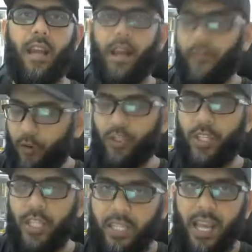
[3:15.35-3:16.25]
Of course,
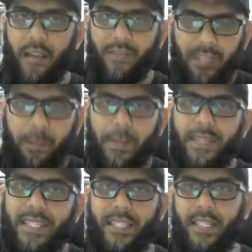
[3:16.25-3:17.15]
you need to have some
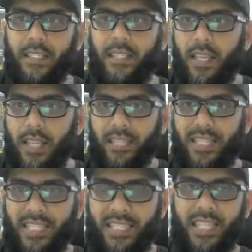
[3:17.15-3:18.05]
basic skills.
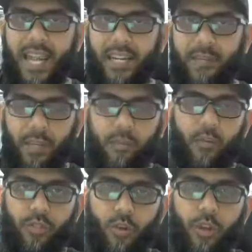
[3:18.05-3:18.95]
This site which I'm
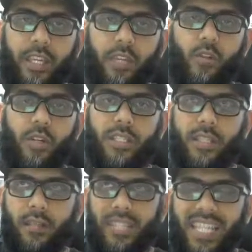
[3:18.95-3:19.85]
showing you is
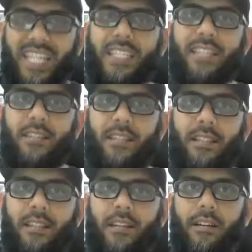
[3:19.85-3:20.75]
the least
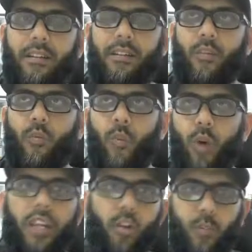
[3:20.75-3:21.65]

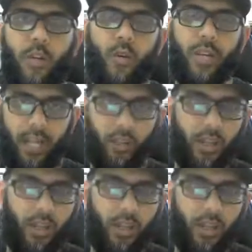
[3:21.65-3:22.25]
work you will be doing.